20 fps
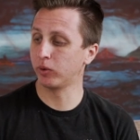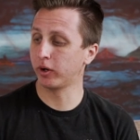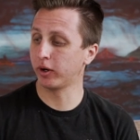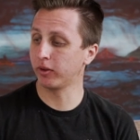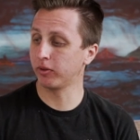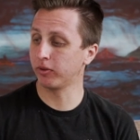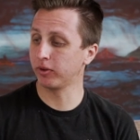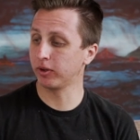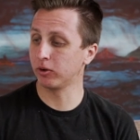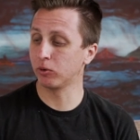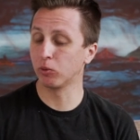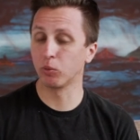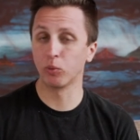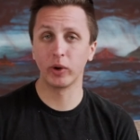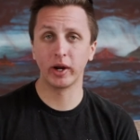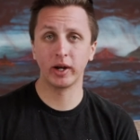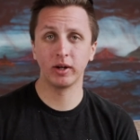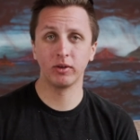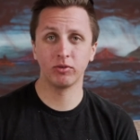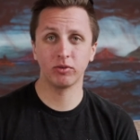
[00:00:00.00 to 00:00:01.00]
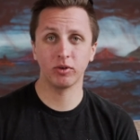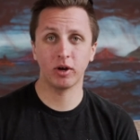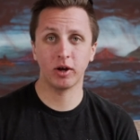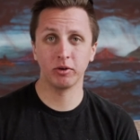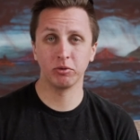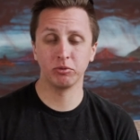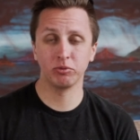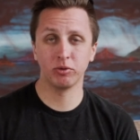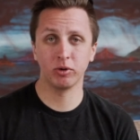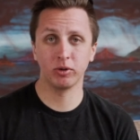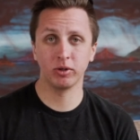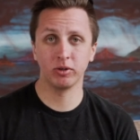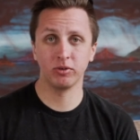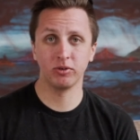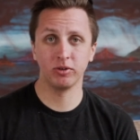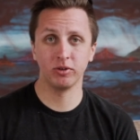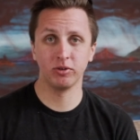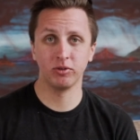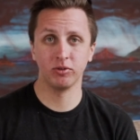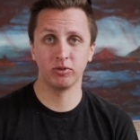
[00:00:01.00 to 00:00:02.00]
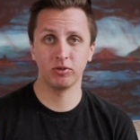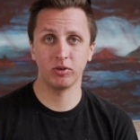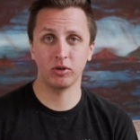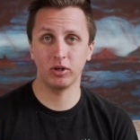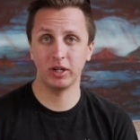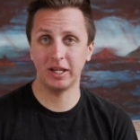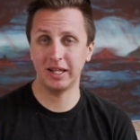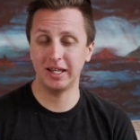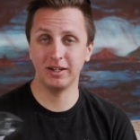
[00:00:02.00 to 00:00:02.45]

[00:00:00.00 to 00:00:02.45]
one of the greatest autofocuses